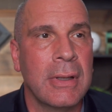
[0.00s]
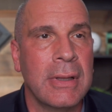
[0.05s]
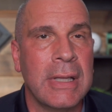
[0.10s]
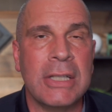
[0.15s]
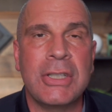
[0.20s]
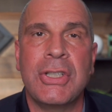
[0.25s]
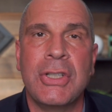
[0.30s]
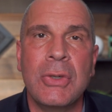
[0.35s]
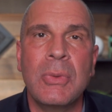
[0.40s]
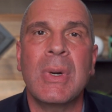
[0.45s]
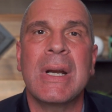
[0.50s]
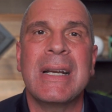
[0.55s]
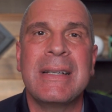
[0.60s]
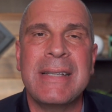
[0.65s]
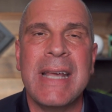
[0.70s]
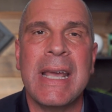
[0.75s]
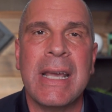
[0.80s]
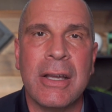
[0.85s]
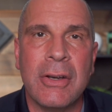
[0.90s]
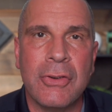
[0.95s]
that you want to
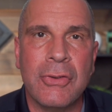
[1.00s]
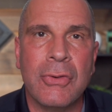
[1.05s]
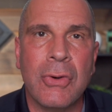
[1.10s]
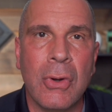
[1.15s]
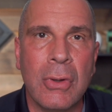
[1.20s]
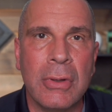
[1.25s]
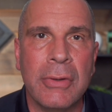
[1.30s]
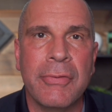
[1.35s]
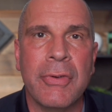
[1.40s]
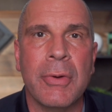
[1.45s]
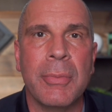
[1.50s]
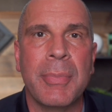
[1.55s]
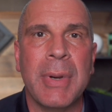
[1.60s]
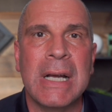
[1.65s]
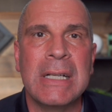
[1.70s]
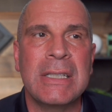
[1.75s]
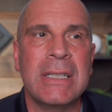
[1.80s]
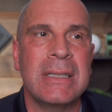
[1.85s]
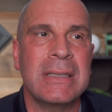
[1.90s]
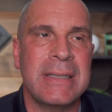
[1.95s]
take control of your
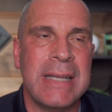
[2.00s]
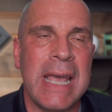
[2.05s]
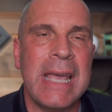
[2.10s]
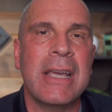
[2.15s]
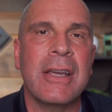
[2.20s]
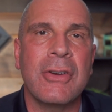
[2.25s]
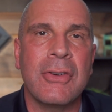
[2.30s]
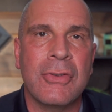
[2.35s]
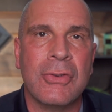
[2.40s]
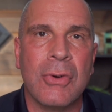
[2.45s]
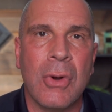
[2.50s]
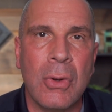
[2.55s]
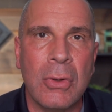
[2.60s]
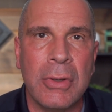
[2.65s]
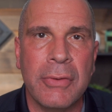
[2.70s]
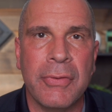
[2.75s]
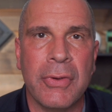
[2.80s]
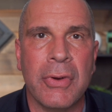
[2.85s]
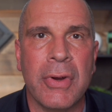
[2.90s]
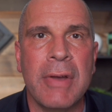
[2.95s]
budget, take control
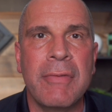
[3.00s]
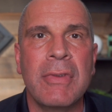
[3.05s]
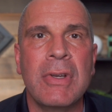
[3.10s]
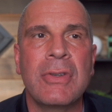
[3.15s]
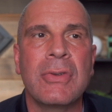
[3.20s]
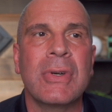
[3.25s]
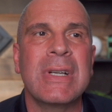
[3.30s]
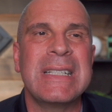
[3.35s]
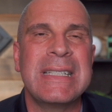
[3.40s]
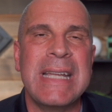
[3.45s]
of your inventory,